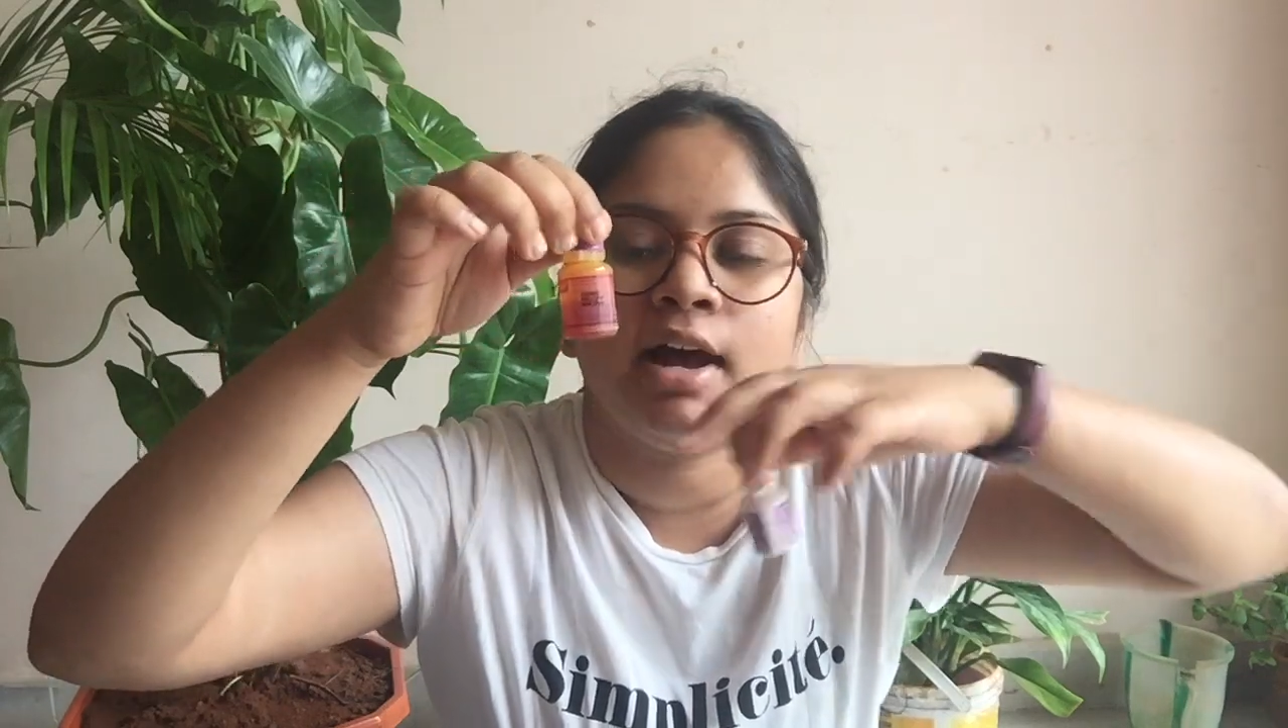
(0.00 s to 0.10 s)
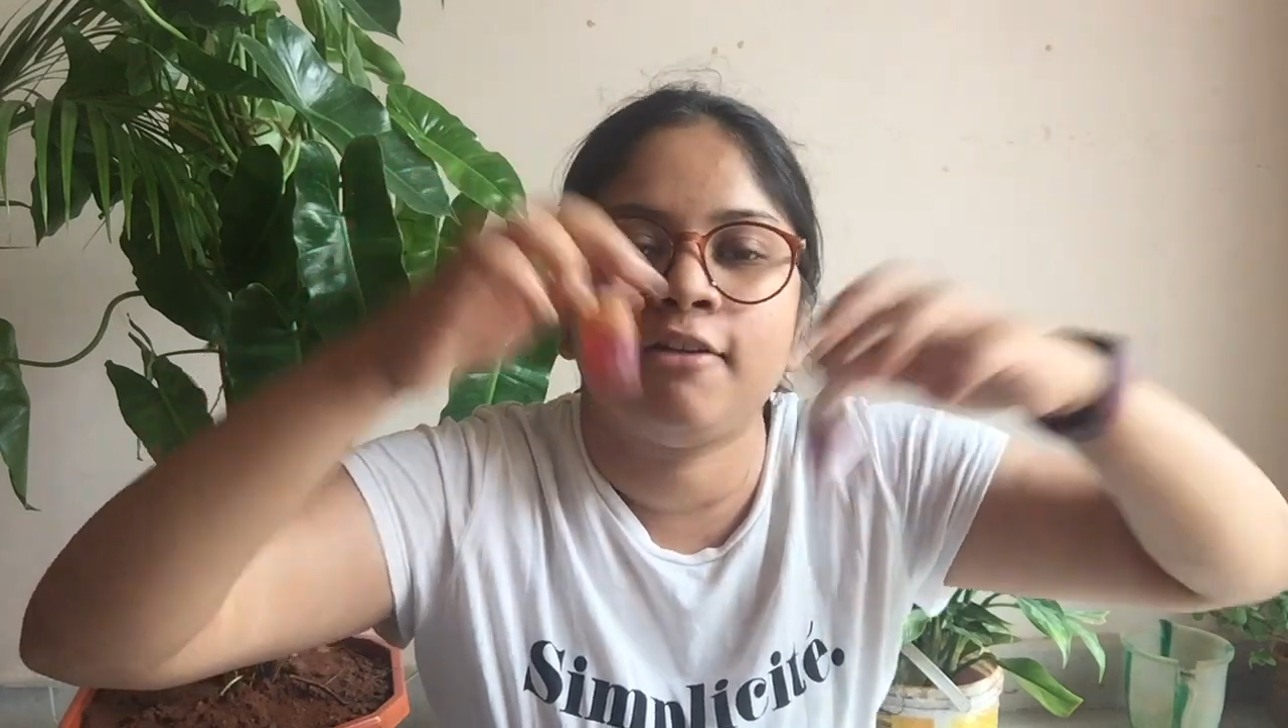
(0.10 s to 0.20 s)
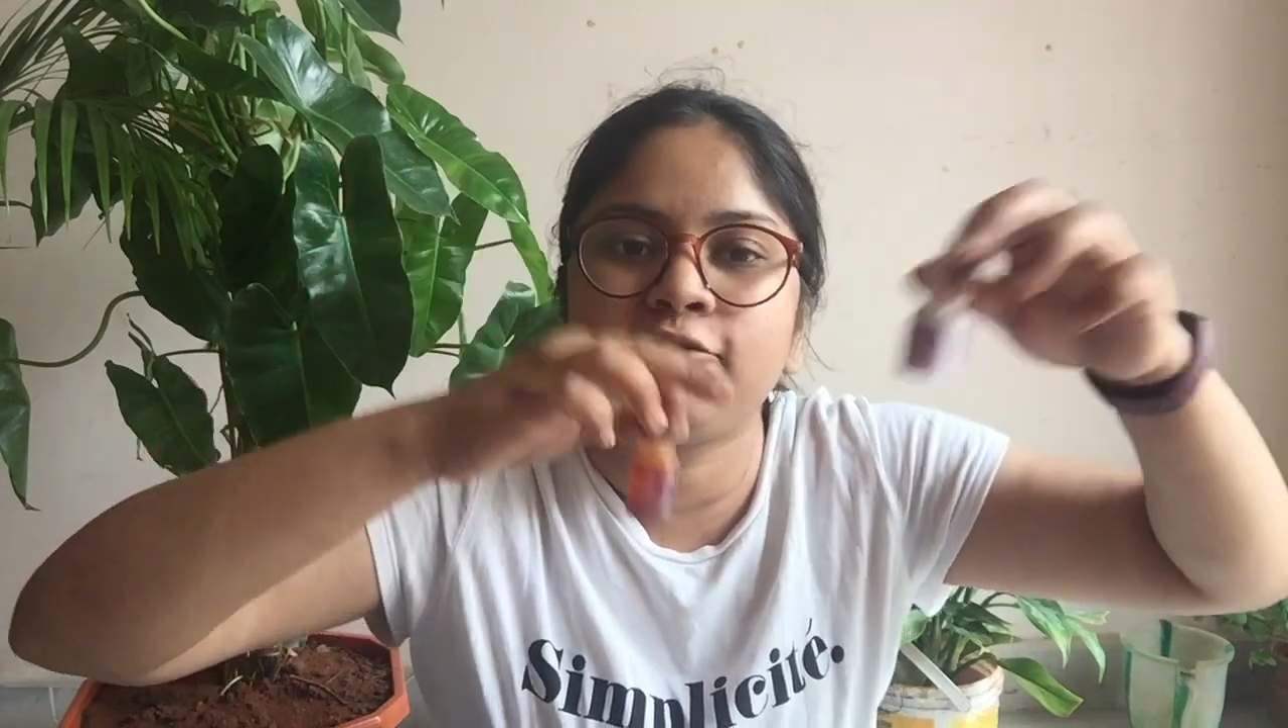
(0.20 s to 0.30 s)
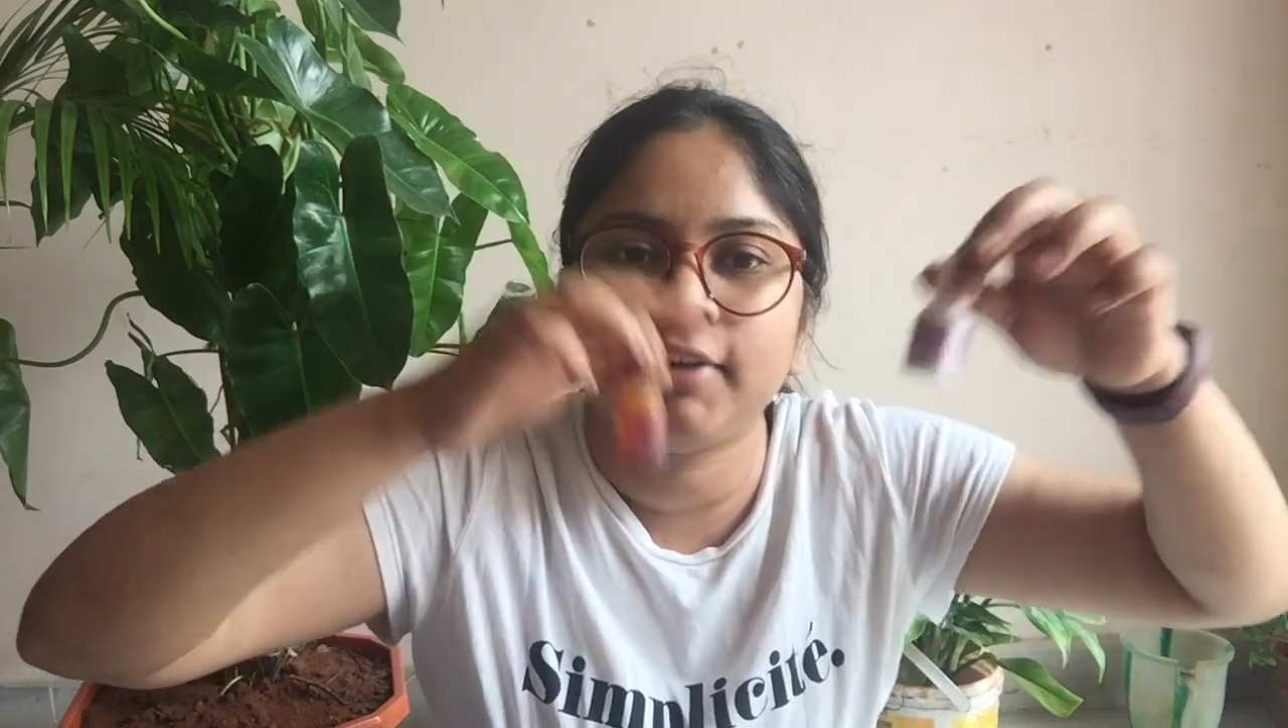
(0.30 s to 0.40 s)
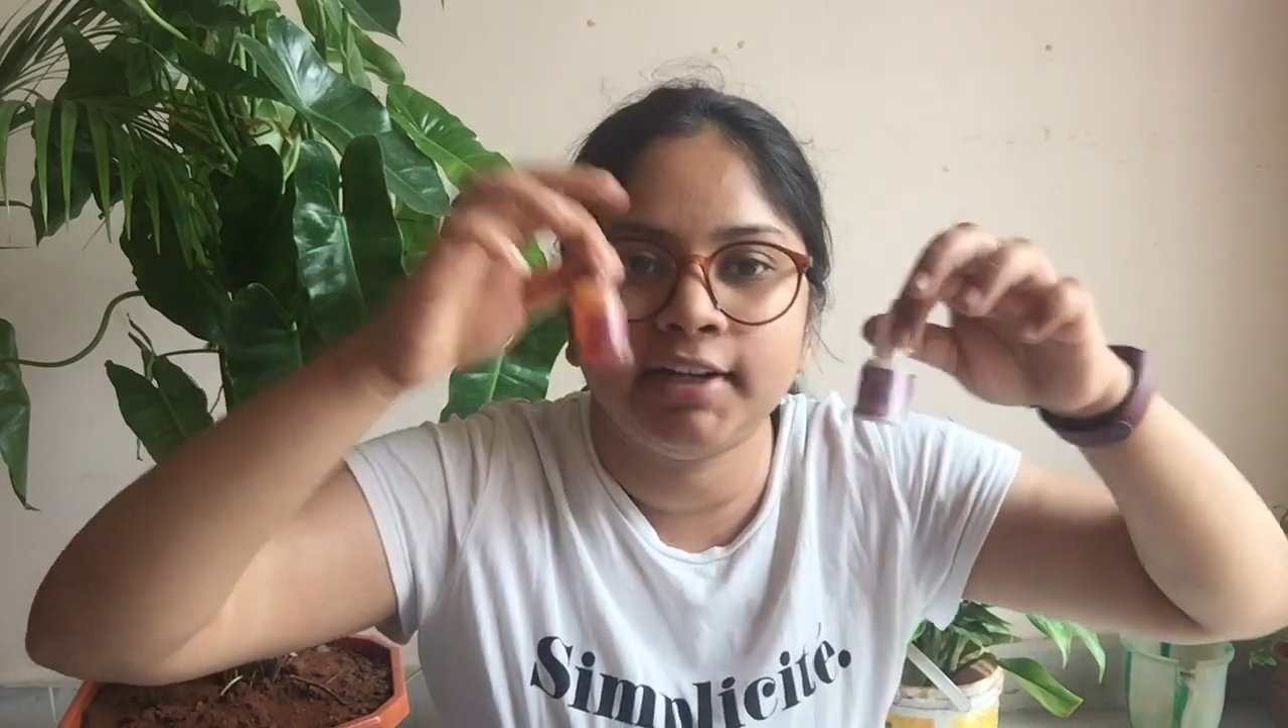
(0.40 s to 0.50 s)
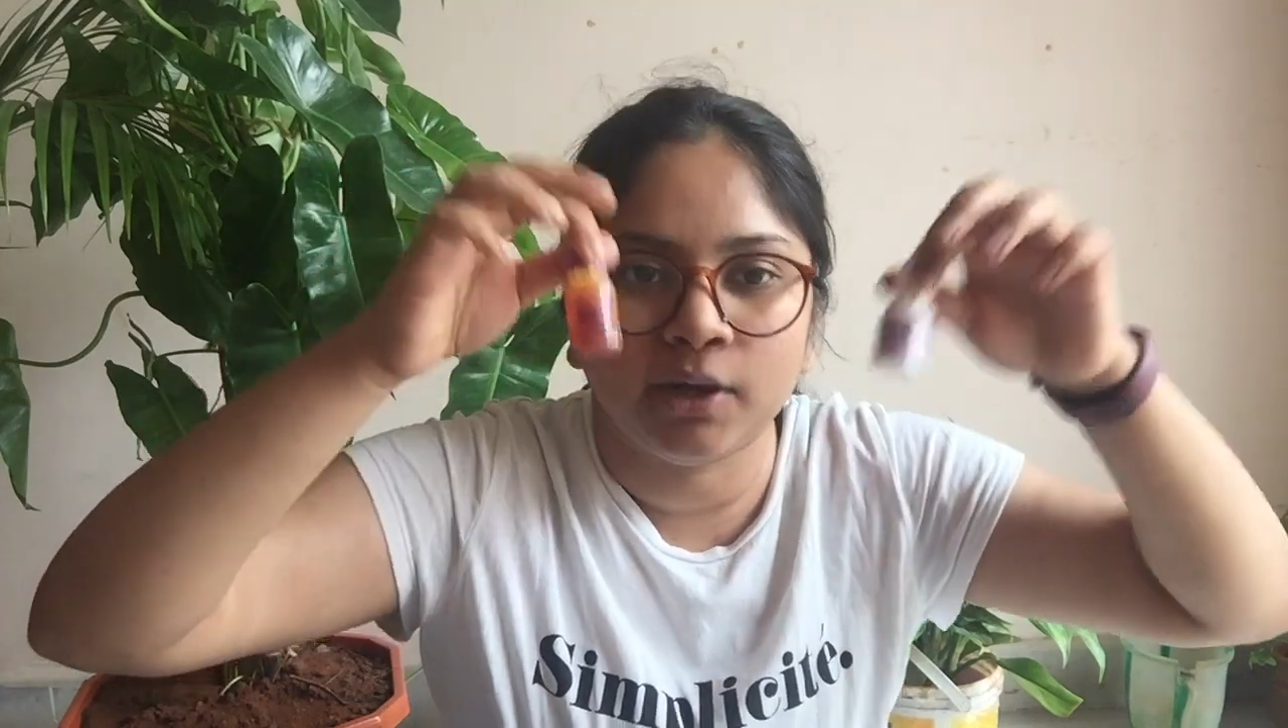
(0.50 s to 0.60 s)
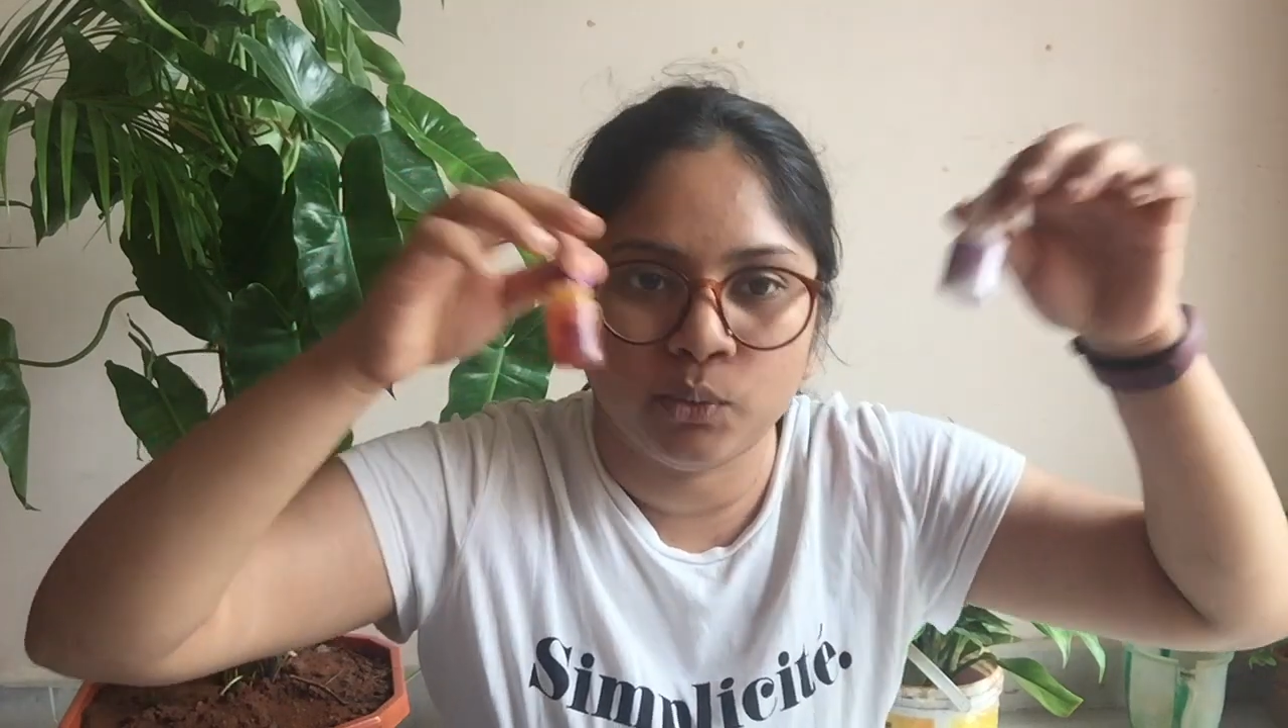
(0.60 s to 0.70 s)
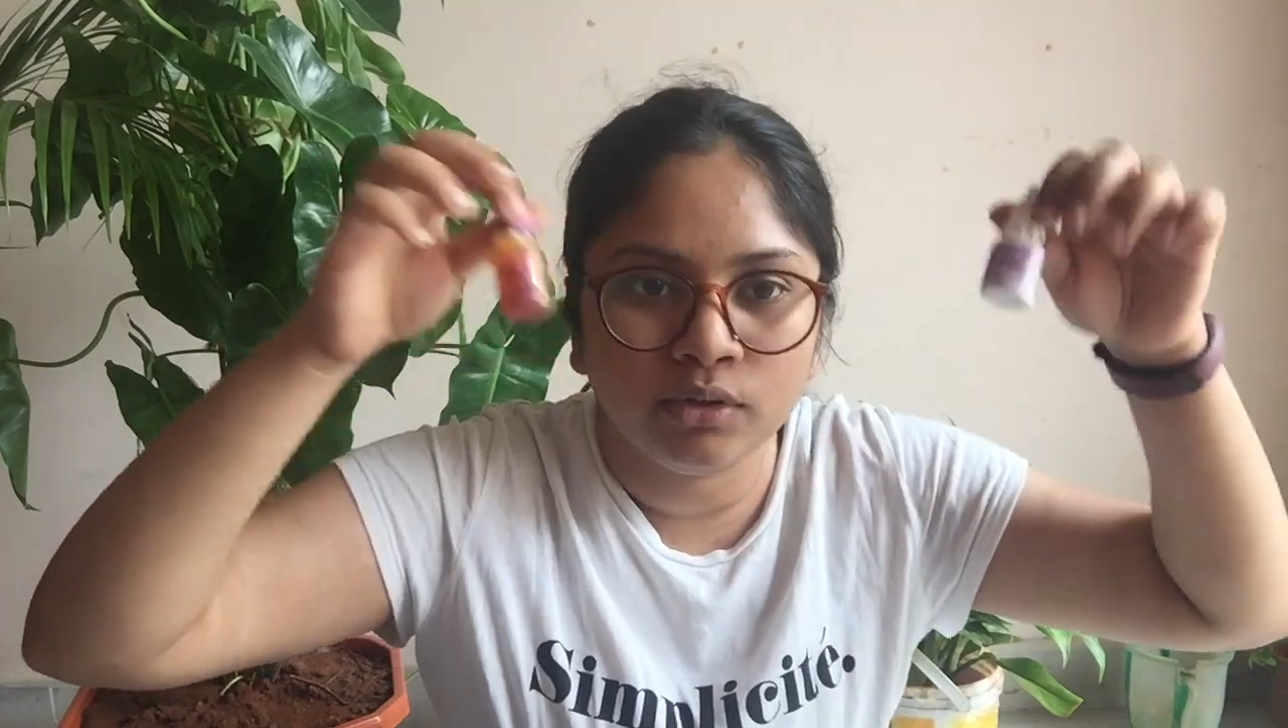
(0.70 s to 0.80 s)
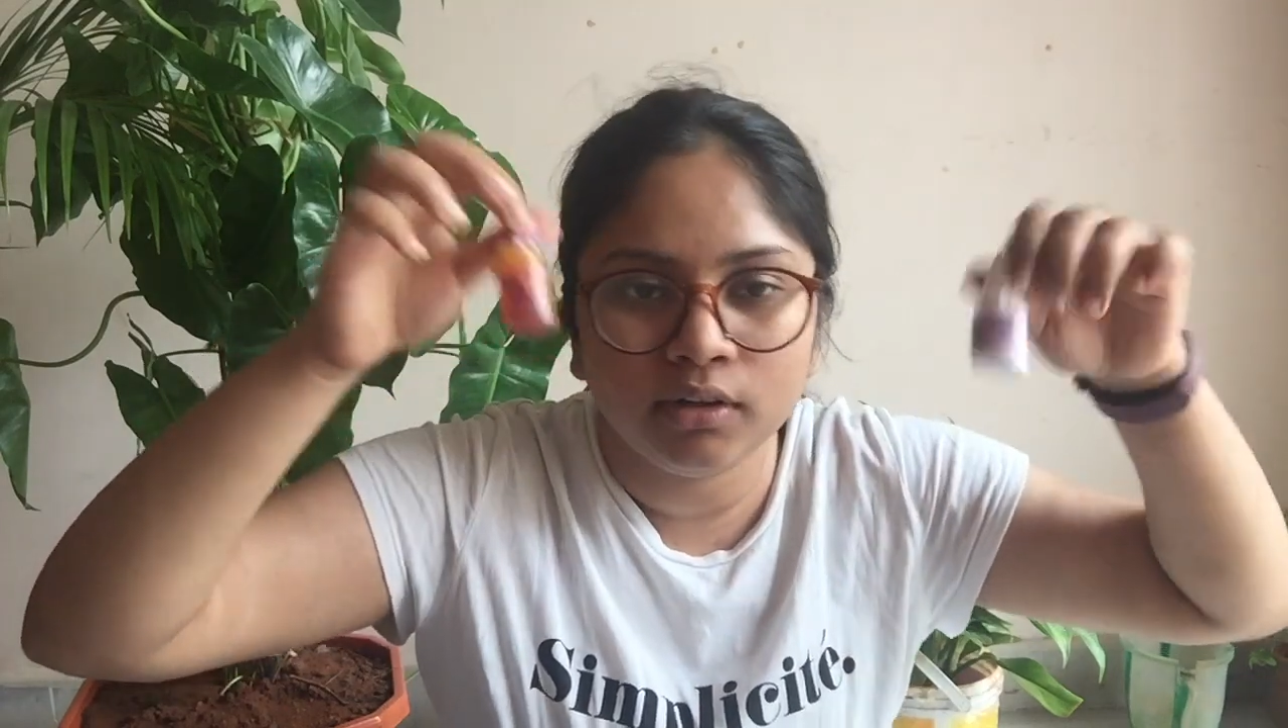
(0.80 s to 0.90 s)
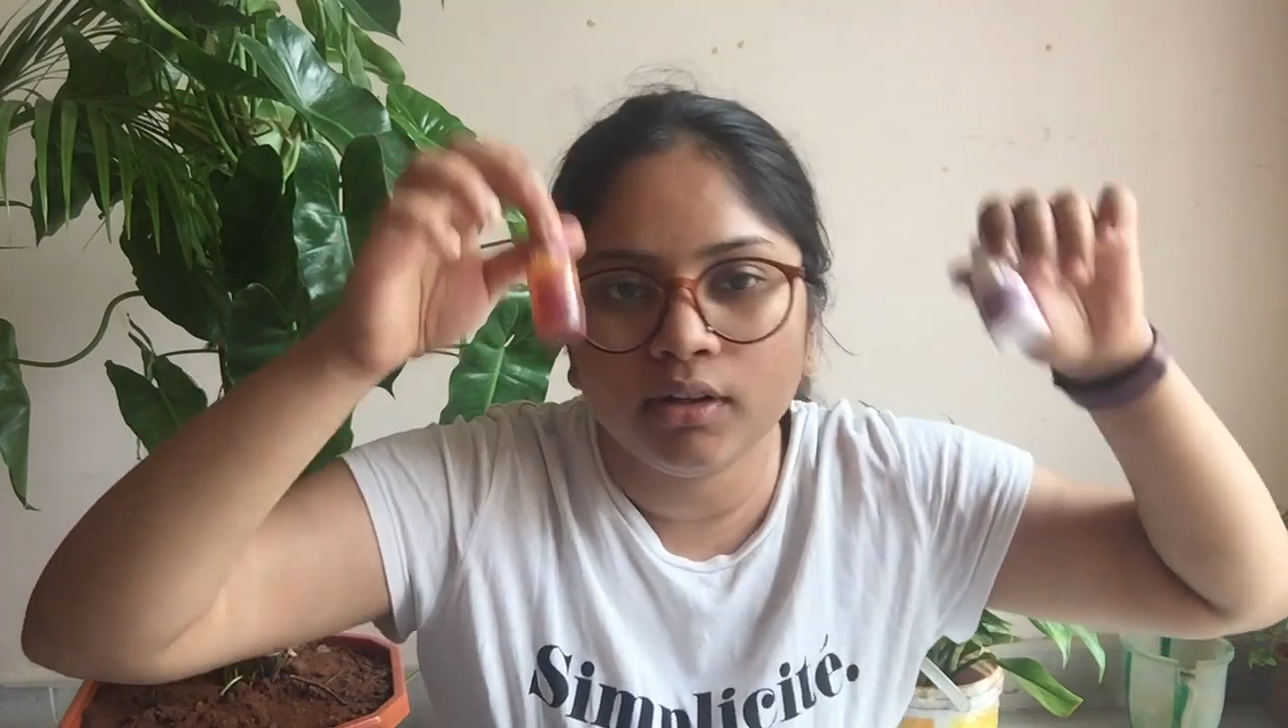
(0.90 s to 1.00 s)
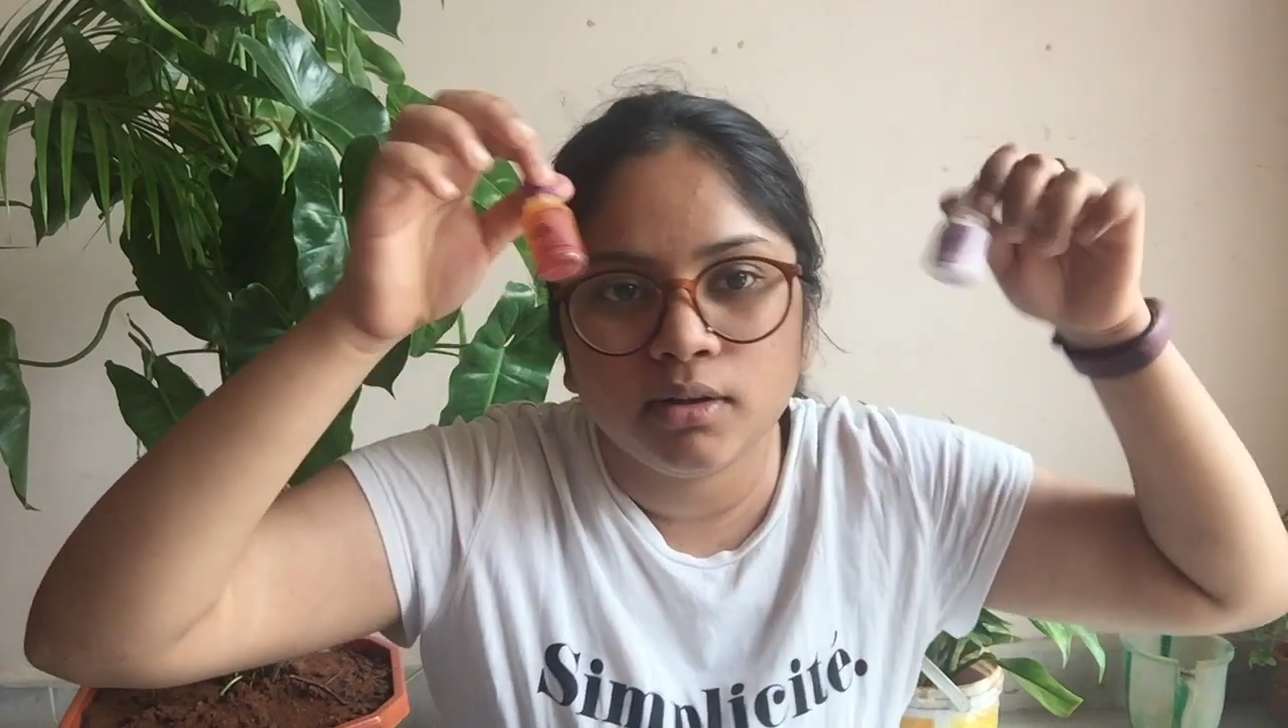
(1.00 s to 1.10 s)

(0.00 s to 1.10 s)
halfway down